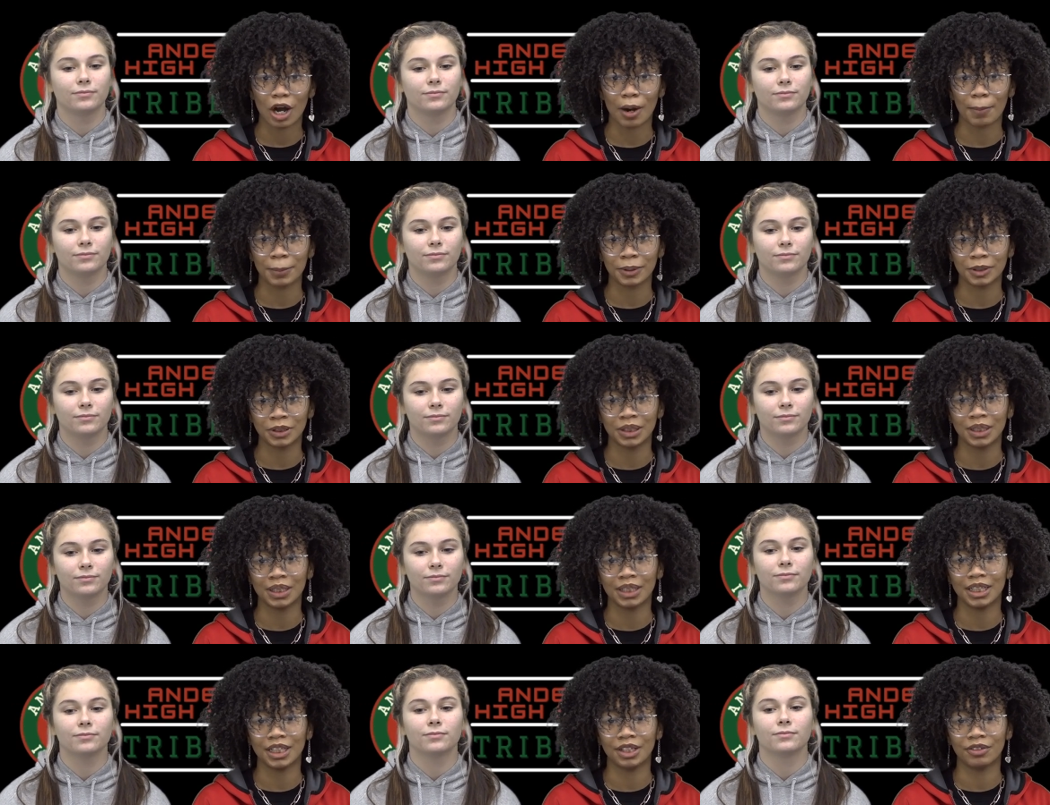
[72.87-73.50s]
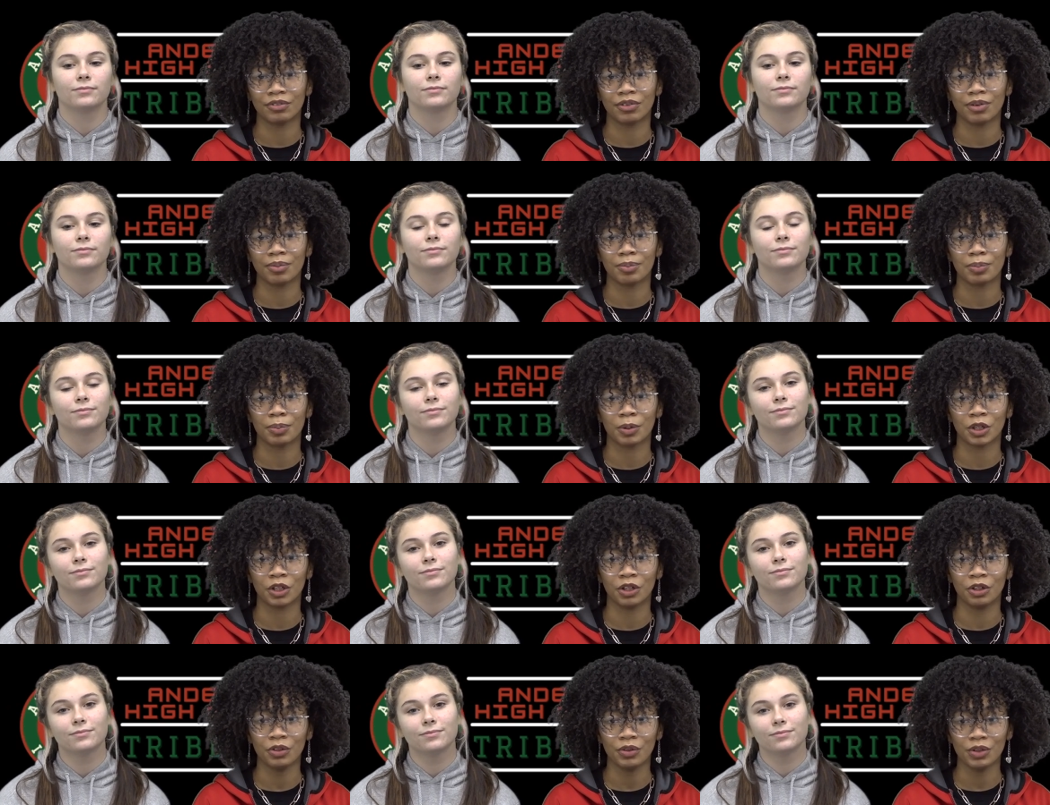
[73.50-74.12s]
Speaker 1: opportunity from
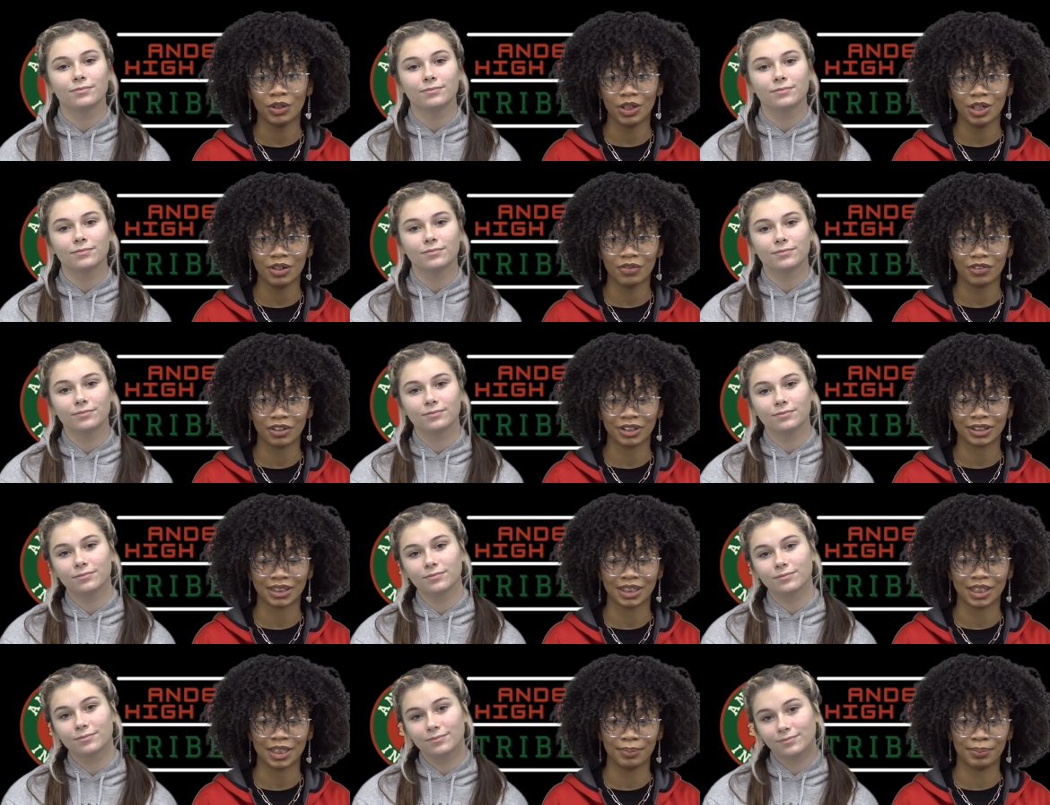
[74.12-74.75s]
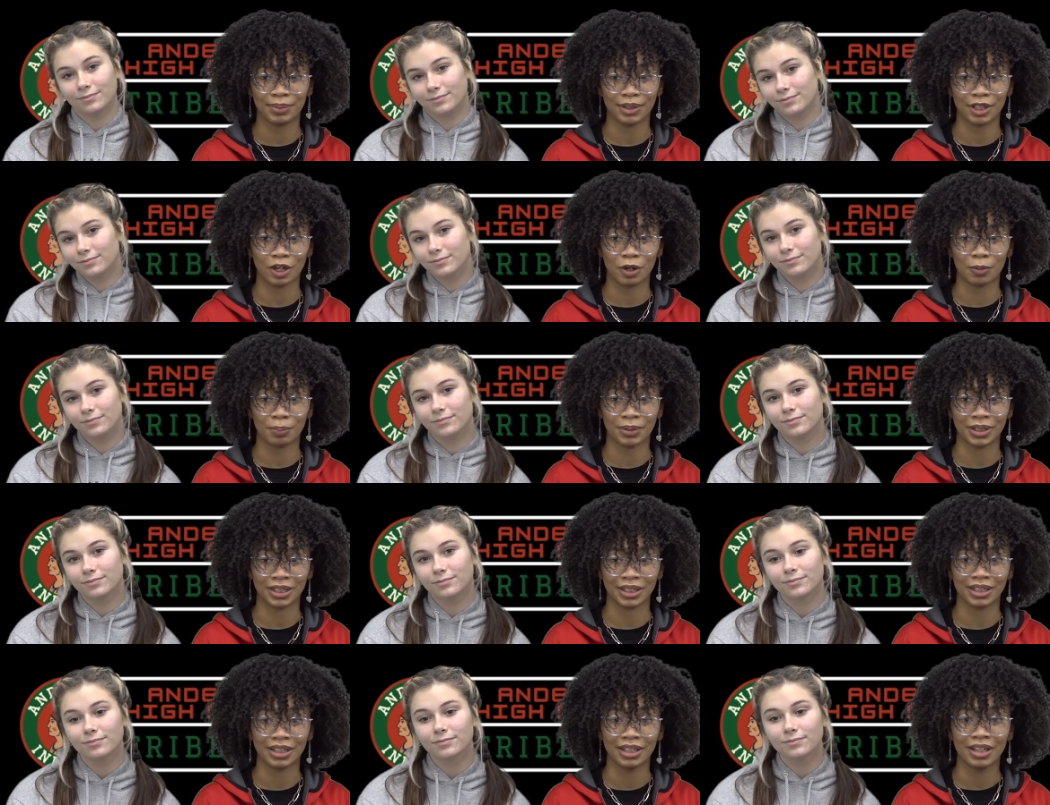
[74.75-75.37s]
Purdue University
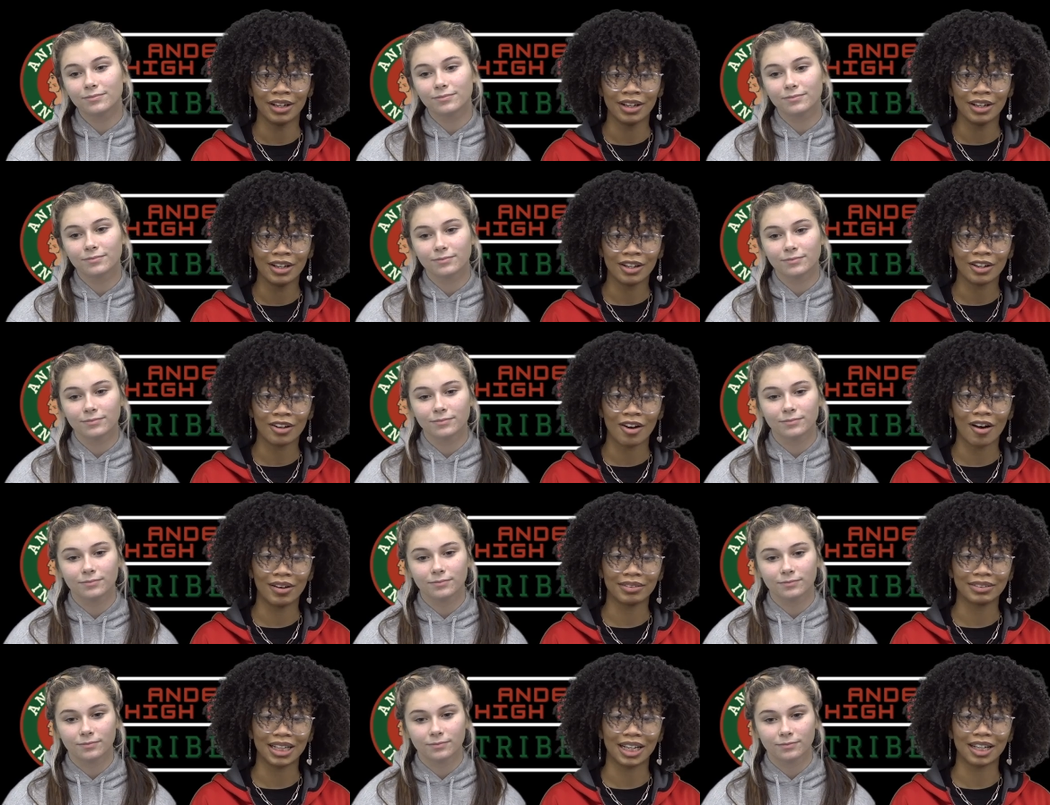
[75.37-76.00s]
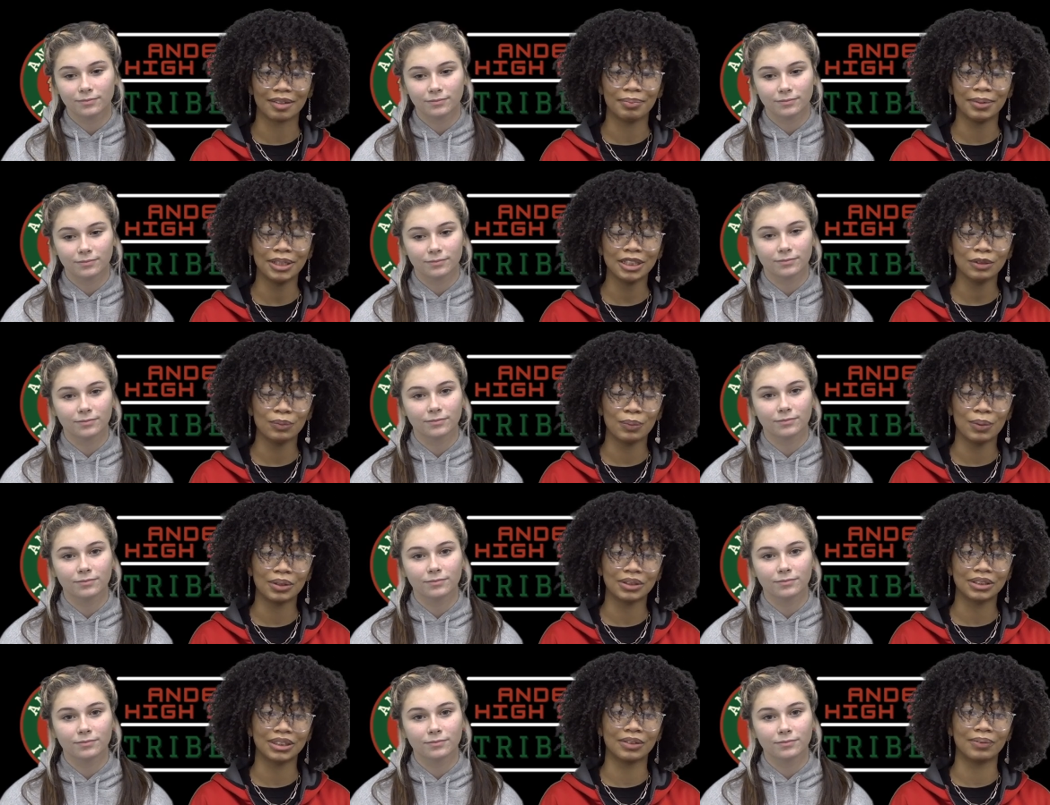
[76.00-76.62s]
BOP. Contact Ms.
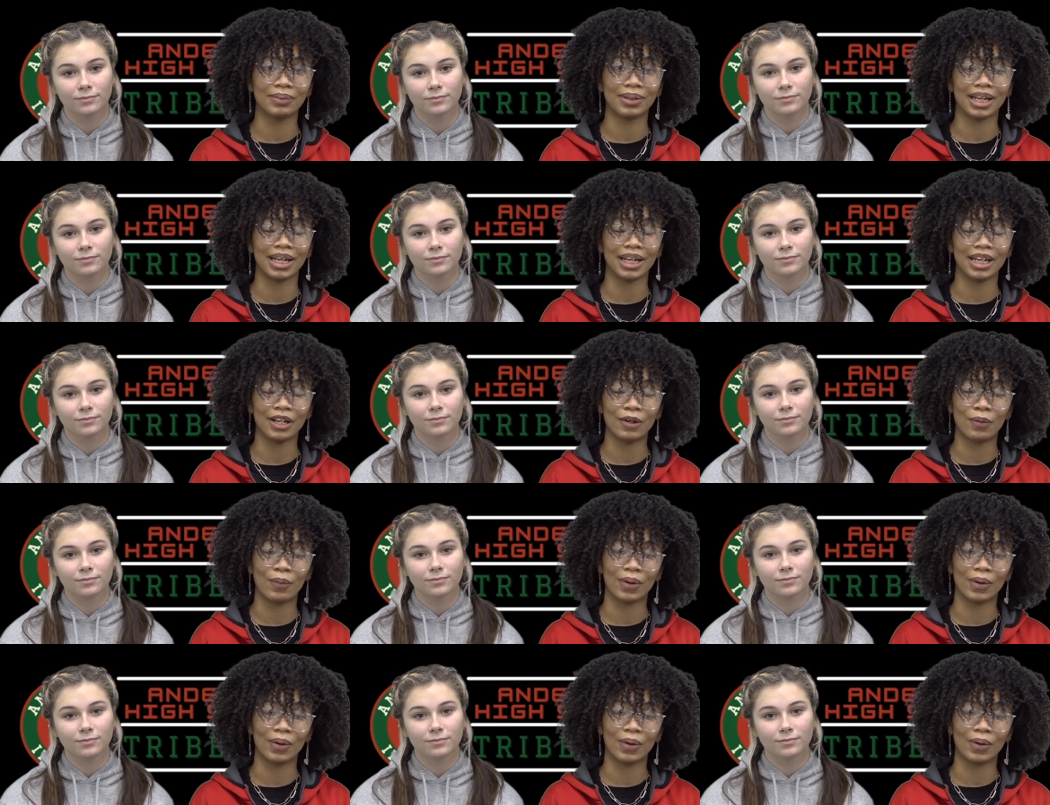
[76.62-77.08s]
Wilson with any